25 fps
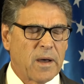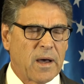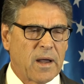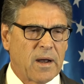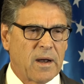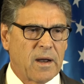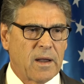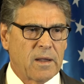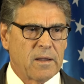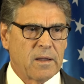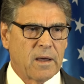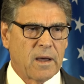about
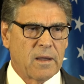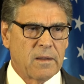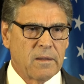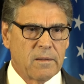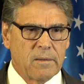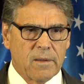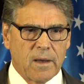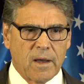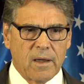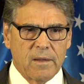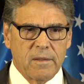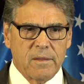it. I,
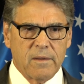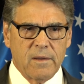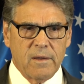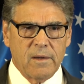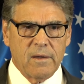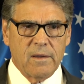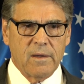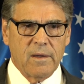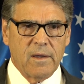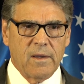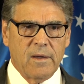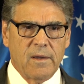I, I,
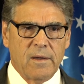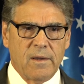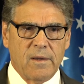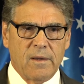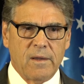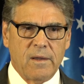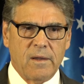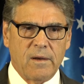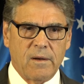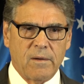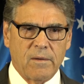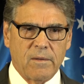think,
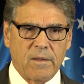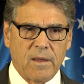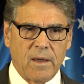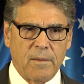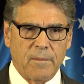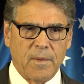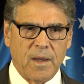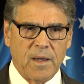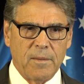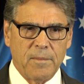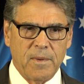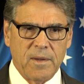you know,
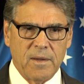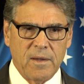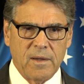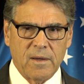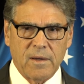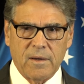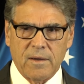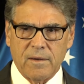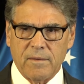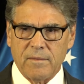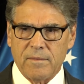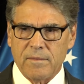that may be,
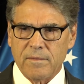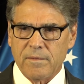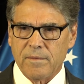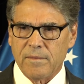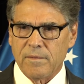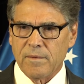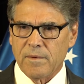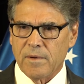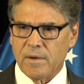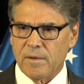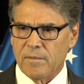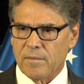a, uh,
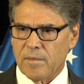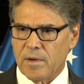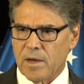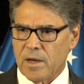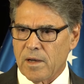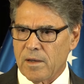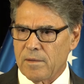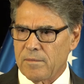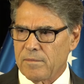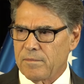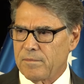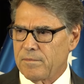
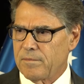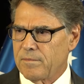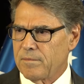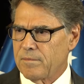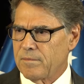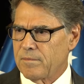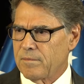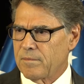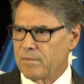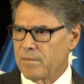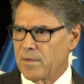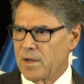I'm,
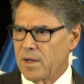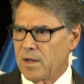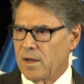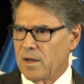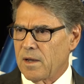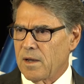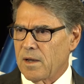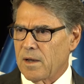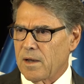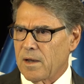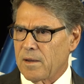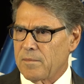
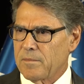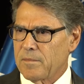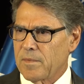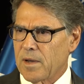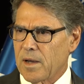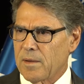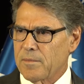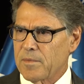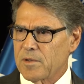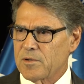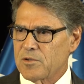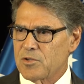I'm,
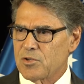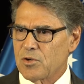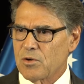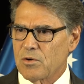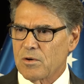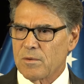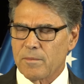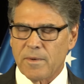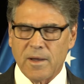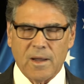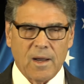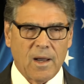I'm
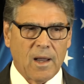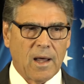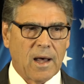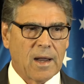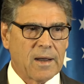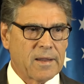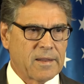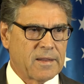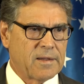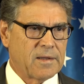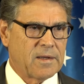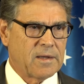concerned about a
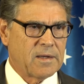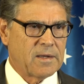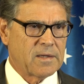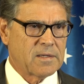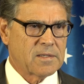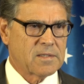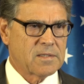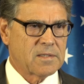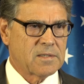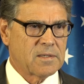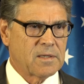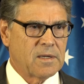lot of
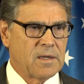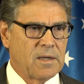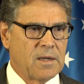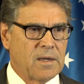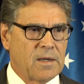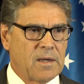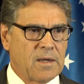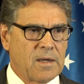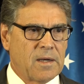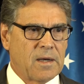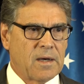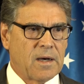things.
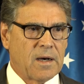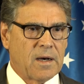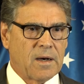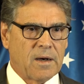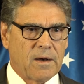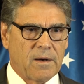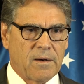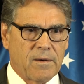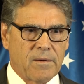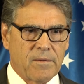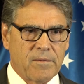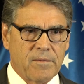
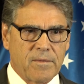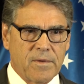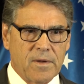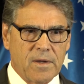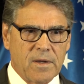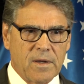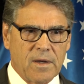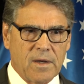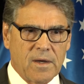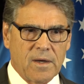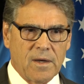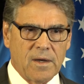Uh,
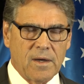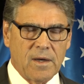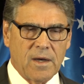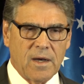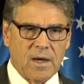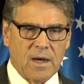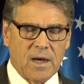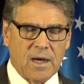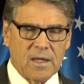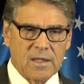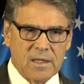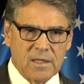
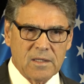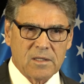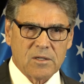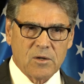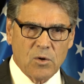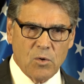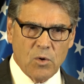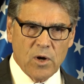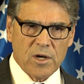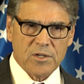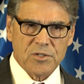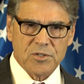I think the
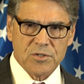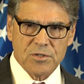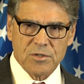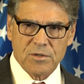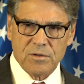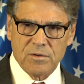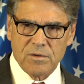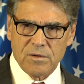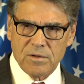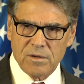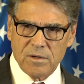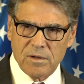
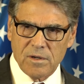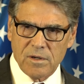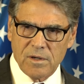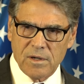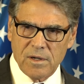question,